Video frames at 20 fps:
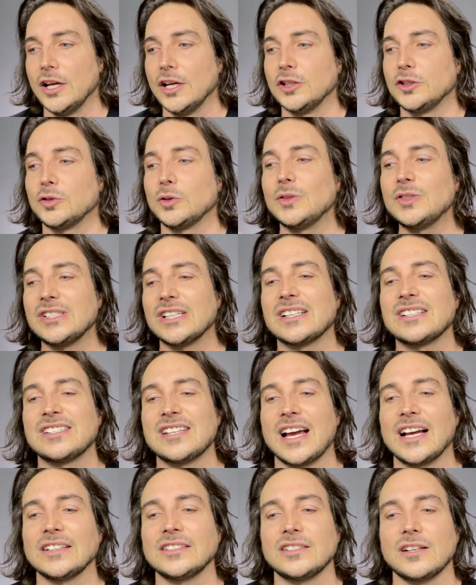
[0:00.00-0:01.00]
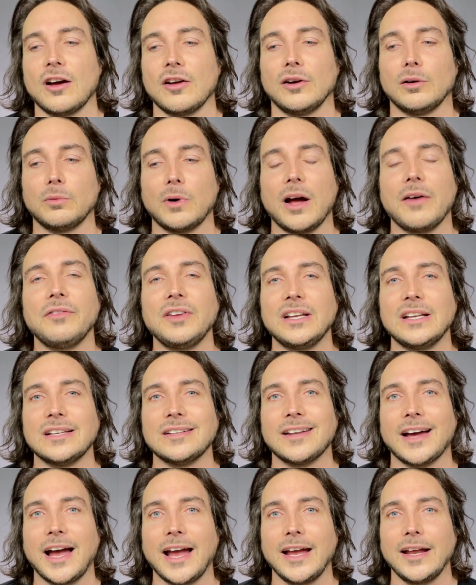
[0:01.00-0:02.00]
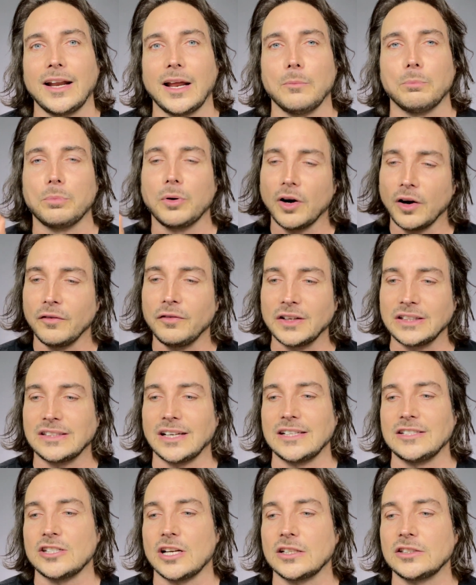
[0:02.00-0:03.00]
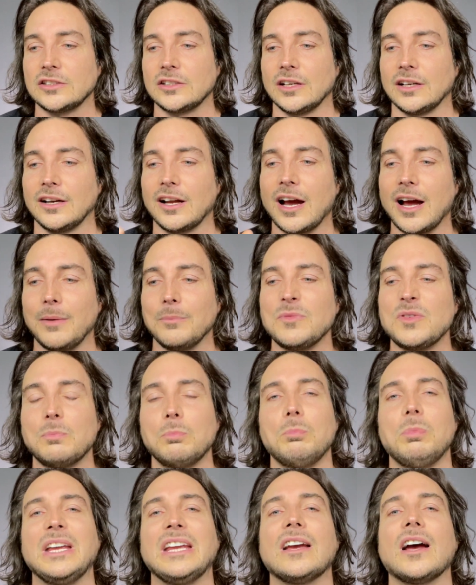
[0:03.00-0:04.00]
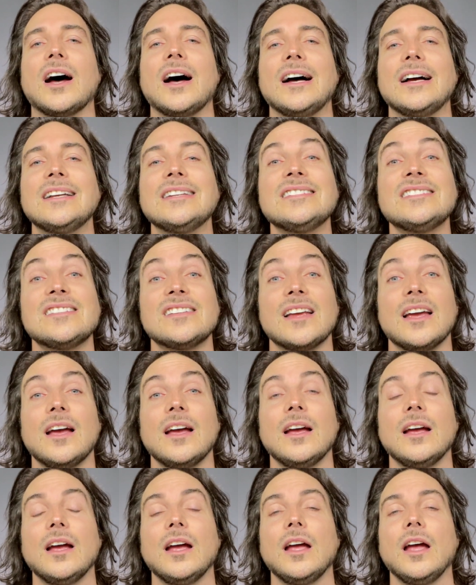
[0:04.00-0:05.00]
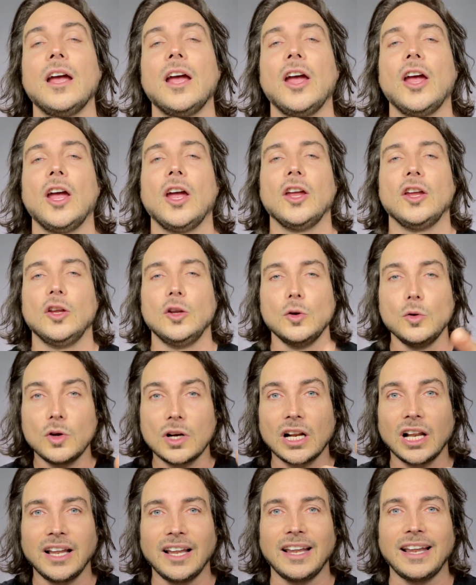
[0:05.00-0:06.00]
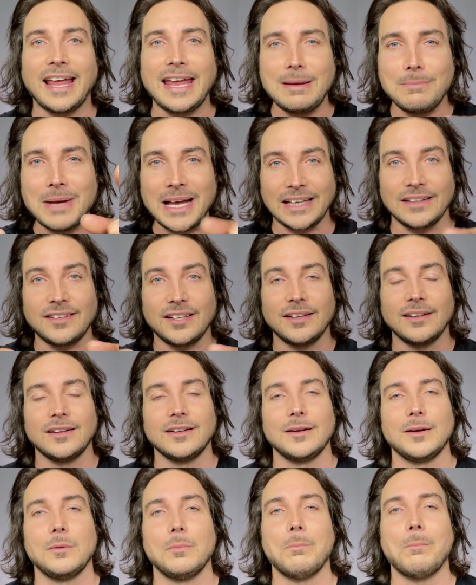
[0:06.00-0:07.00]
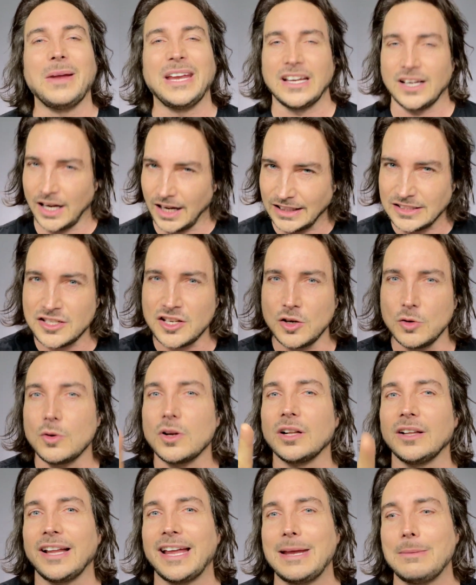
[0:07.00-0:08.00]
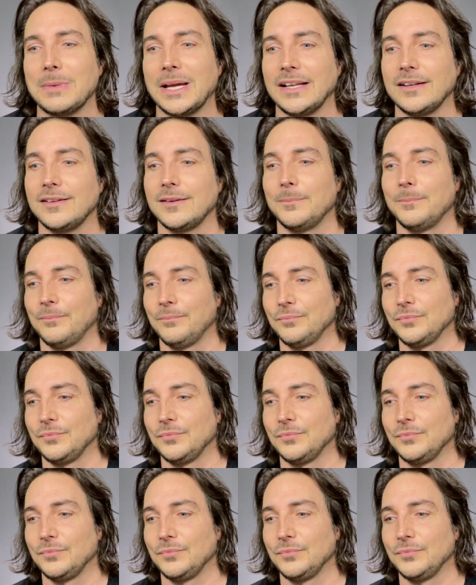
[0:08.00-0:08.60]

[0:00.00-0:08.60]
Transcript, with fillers: True success on a raw vegan diet and perfect digestion comes because you claim it. Because you claim it.